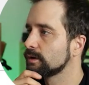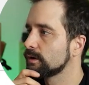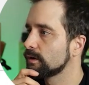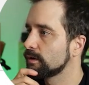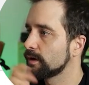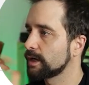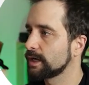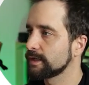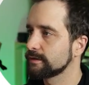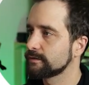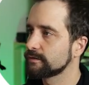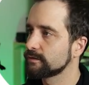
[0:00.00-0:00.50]

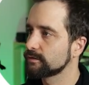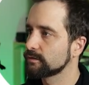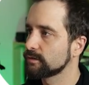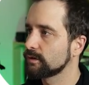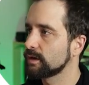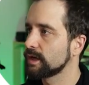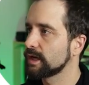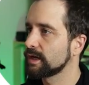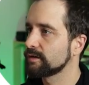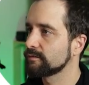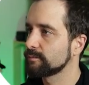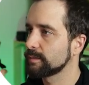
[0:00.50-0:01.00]
Alright, so
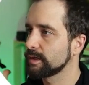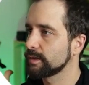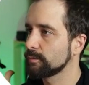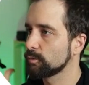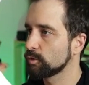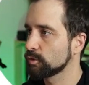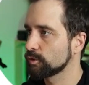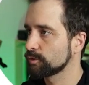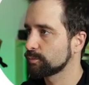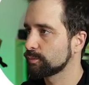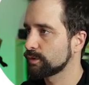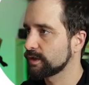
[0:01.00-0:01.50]
I have my
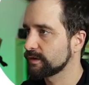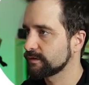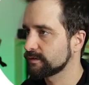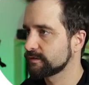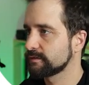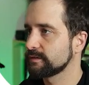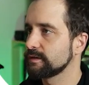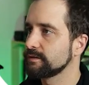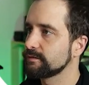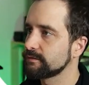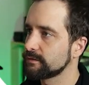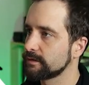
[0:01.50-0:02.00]

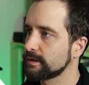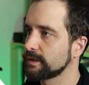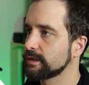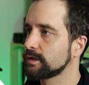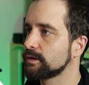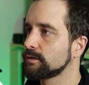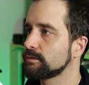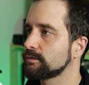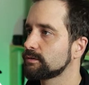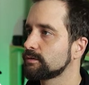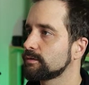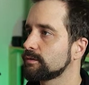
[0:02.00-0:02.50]
WordPress. If I
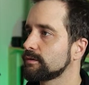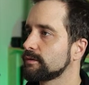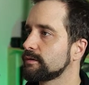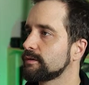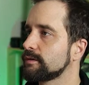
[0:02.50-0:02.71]
go